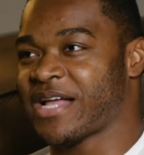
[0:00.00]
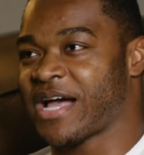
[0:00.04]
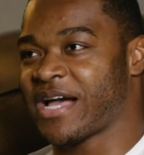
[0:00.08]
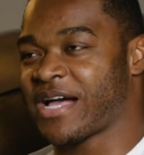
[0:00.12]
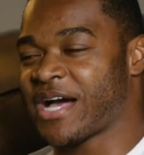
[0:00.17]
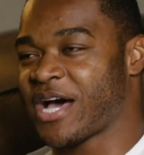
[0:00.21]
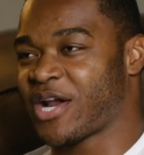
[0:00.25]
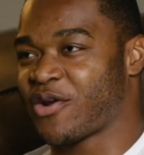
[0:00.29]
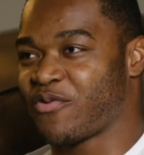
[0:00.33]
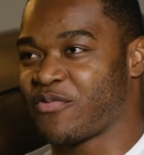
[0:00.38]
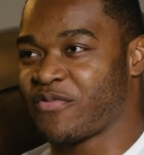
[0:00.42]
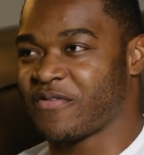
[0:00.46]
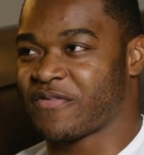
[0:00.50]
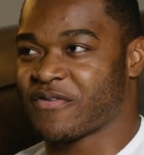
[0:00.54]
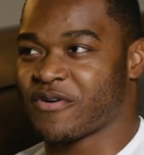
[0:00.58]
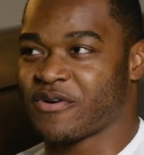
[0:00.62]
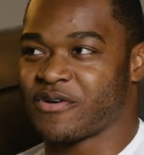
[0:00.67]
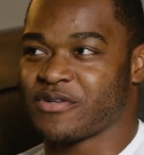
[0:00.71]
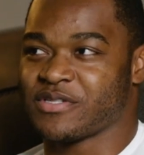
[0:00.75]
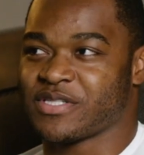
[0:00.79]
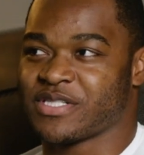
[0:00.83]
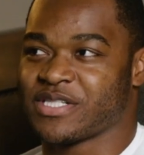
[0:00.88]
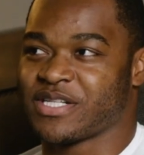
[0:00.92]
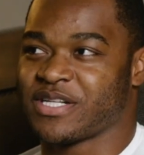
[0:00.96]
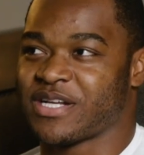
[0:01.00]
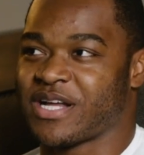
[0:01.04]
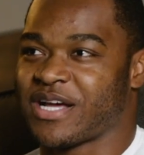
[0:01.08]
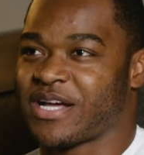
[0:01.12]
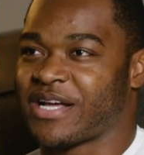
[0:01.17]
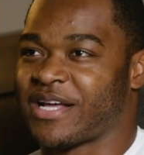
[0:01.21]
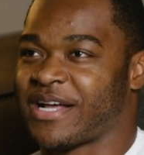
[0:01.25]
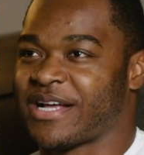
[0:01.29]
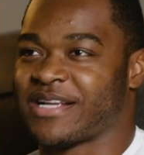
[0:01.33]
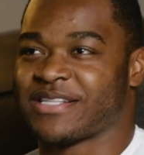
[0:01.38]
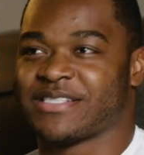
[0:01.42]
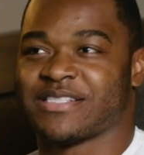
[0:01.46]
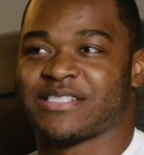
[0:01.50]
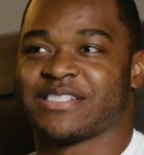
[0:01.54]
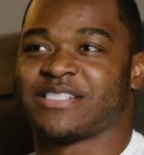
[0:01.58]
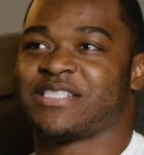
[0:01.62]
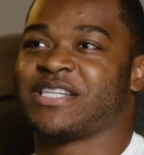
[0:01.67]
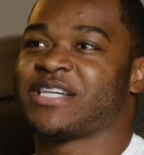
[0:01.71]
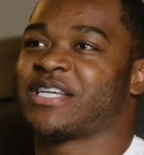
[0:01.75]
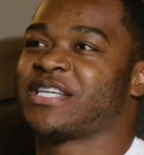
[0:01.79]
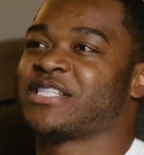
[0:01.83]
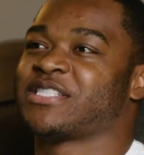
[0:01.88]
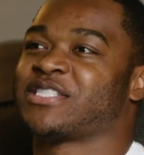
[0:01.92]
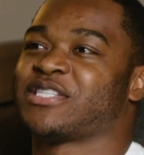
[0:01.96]
I got a reverse and I just
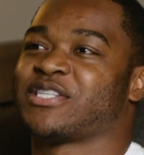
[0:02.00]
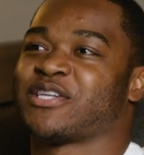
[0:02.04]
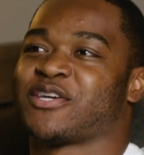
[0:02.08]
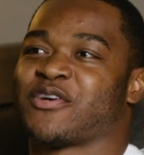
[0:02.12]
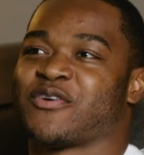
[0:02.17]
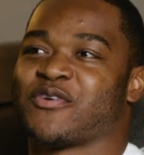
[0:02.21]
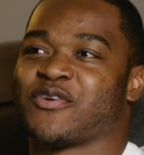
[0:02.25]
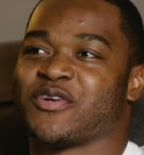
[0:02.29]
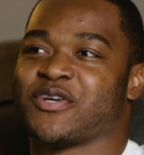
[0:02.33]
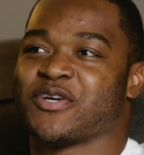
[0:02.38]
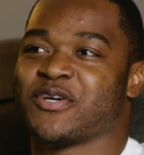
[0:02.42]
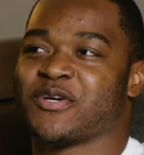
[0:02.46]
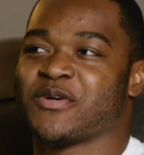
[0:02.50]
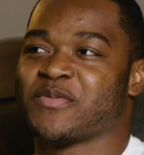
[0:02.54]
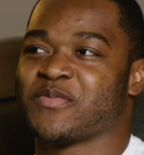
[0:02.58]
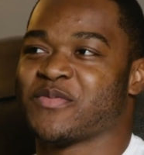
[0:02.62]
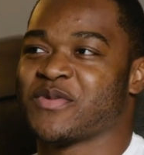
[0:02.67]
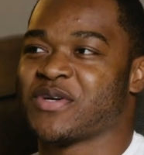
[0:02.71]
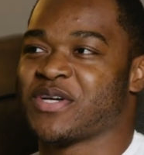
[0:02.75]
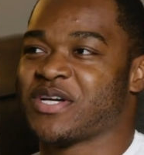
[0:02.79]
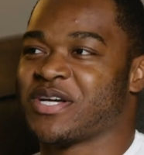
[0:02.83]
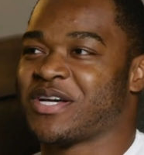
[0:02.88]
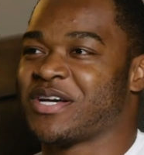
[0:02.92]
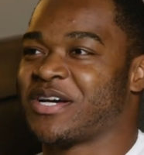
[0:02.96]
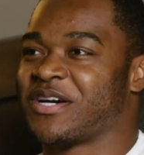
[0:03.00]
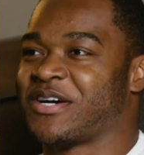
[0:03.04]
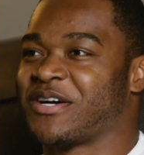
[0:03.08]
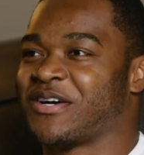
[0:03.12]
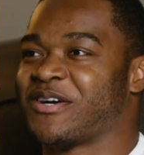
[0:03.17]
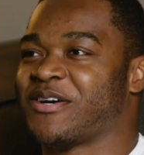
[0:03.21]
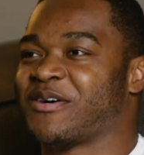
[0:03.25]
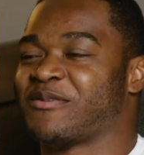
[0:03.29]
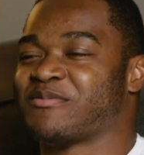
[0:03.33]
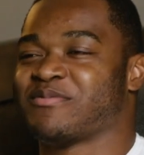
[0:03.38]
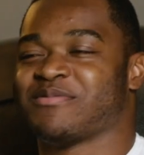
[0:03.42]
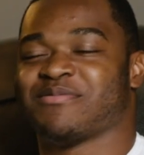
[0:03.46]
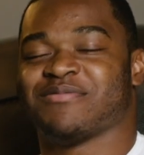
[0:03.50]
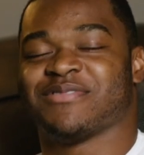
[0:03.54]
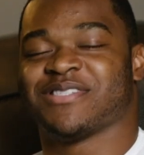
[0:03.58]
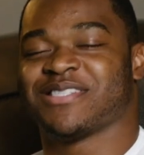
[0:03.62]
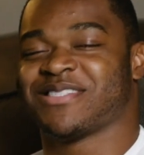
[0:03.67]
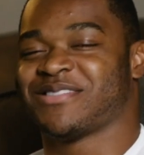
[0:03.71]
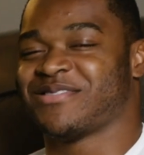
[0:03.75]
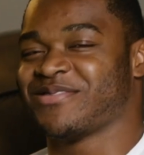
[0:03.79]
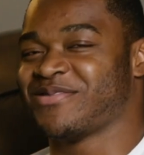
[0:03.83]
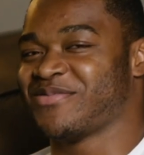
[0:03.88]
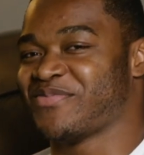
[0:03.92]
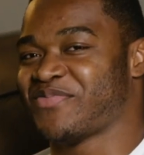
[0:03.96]
took it to the crib.
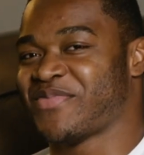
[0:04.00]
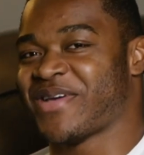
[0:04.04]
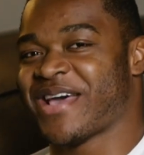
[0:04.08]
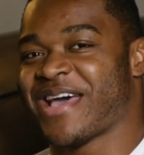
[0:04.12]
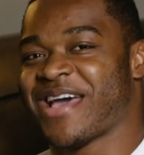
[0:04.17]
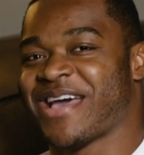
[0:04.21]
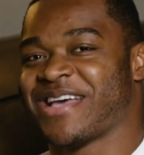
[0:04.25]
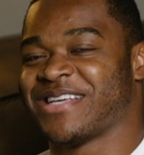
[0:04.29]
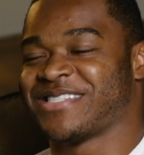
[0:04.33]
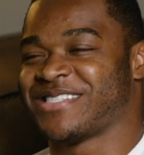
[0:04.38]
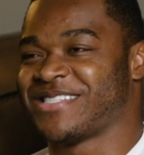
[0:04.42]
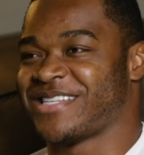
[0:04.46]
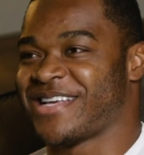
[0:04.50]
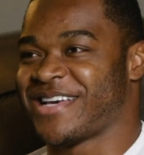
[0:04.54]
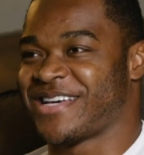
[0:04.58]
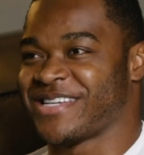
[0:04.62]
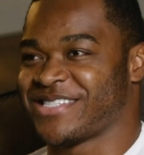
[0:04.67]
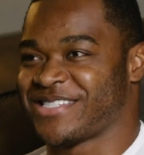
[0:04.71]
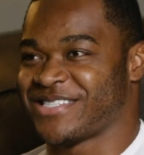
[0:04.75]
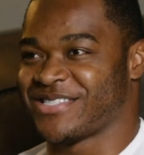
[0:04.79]
Just patting stats.